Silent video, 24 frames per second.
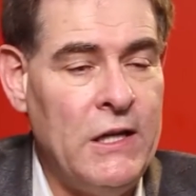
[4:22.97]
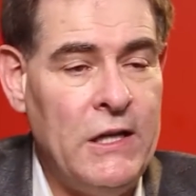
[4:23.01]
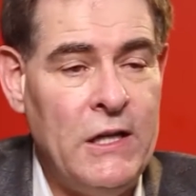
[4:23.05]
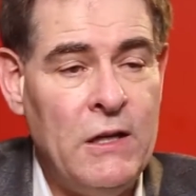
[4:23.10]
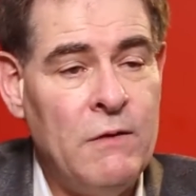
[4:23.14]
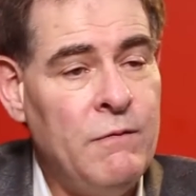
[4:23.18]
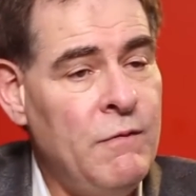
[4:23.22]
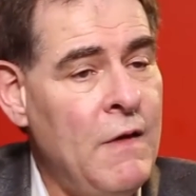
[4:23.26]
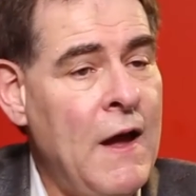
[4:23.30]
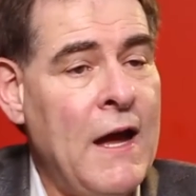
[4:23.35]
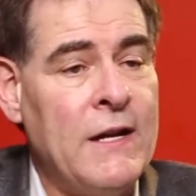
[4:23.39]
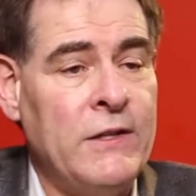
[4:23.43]

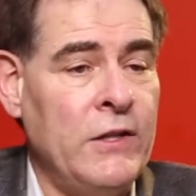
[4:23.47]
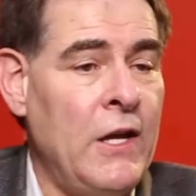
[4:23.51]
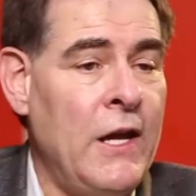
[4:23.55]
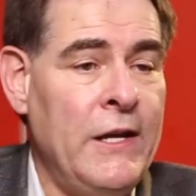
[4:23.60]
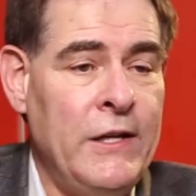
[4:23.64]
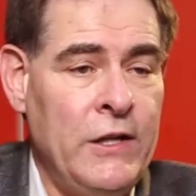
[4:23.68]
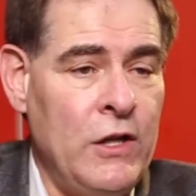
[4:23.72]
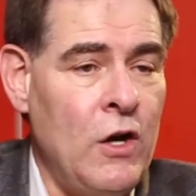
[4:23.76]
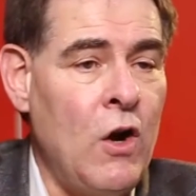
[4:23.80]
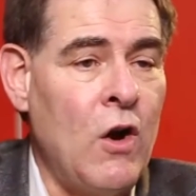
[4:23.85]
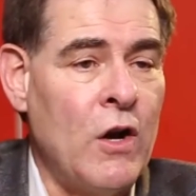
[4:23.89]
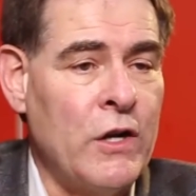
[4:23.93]
in fact, I
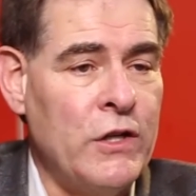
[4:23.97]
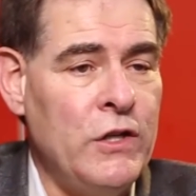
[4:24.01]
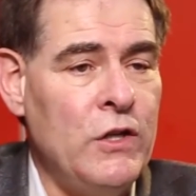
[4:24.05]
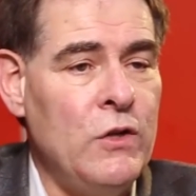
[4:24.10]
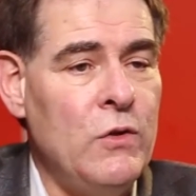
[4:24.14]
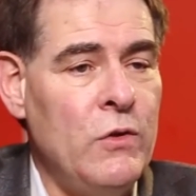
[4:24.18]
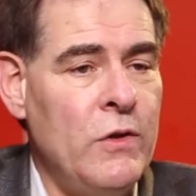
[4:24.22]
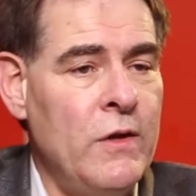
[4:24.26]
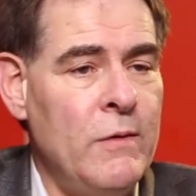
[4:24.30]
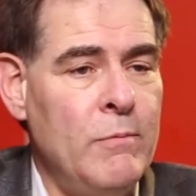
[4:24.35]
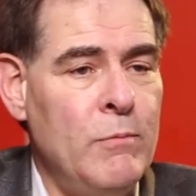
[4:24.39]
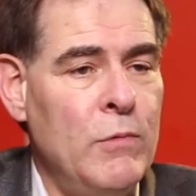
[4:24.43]
could
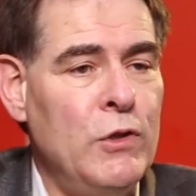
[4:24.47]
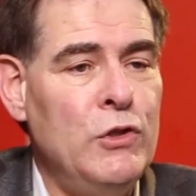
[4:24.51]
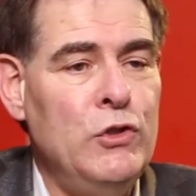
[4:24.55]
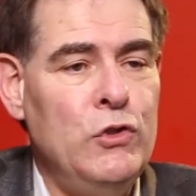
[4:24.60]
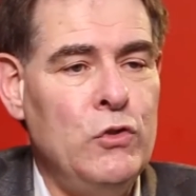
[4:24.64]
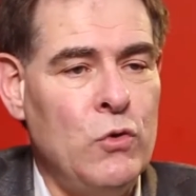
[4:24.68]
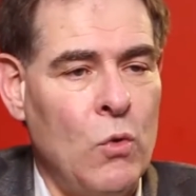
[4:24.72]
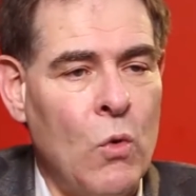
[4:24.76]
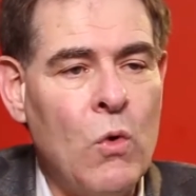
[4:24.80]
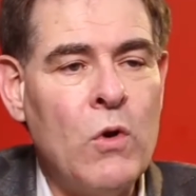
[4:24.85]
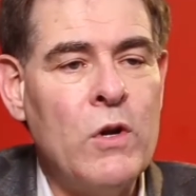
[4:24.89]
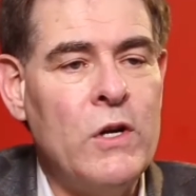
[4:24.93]
argue the
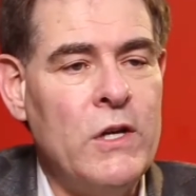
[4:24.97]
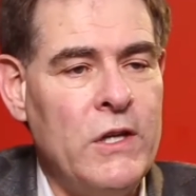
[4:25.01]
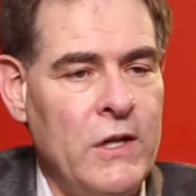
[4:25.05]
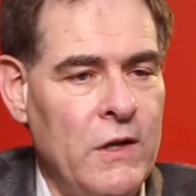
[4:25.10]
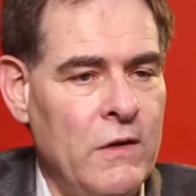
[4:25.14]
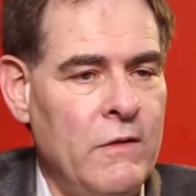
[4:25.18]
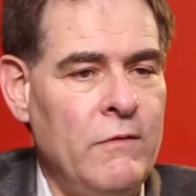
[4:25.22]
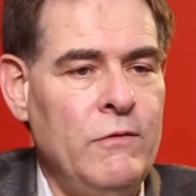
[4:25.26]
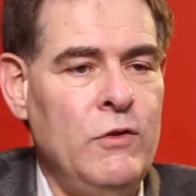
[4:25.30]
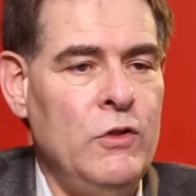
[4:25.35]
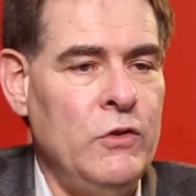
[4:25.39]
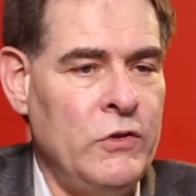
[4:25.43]
majority
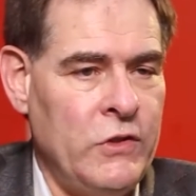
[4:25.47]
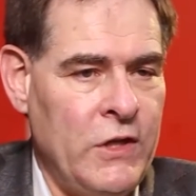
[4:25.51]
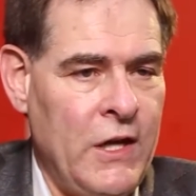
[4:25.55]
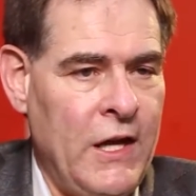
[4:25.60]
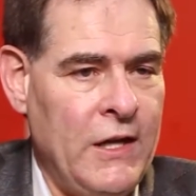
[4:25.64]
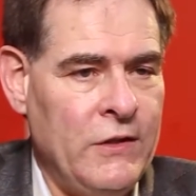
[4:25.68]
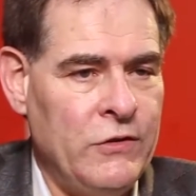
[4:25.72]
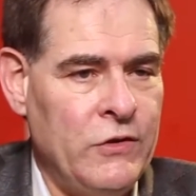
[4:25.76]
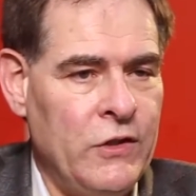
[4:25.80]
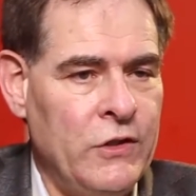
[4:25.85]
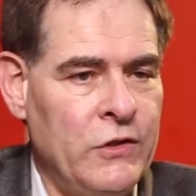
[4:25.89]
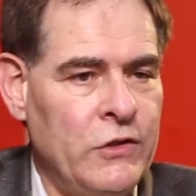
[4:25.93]
of use
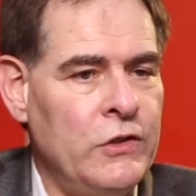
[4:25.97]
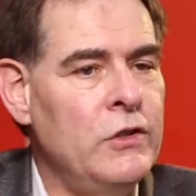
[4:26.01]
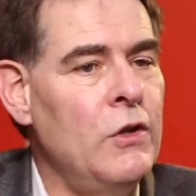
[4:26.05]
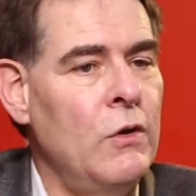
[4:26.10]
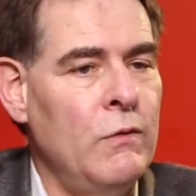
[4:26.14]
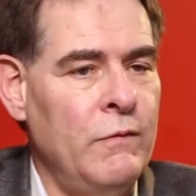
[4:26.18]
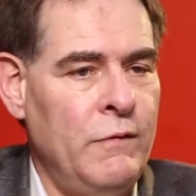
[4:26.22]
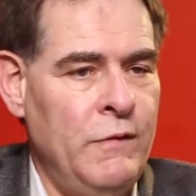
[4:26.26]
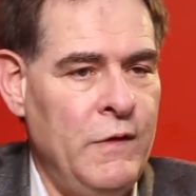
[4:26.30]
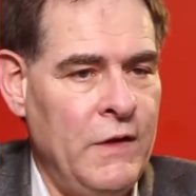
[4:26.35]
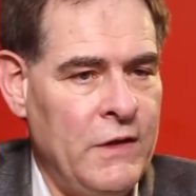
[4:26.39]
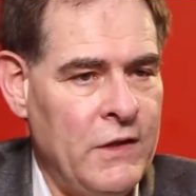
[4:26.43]
cases
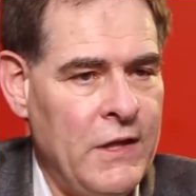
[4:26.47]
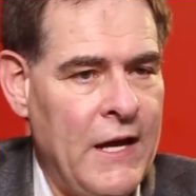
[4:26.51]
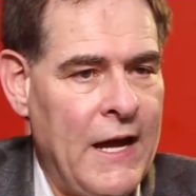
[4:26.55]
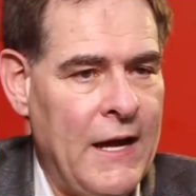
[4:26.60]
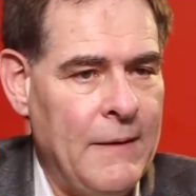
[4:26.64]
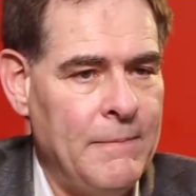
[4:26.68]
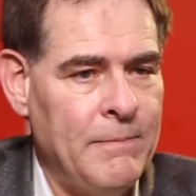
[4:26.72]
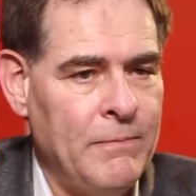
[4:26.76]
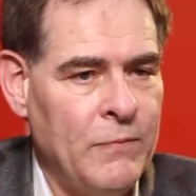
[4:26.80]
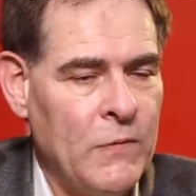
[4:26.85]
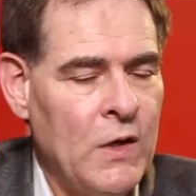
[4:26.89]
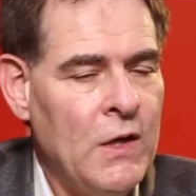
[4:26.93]
don't fit
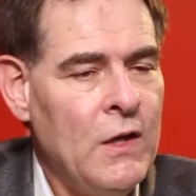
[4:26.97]
that.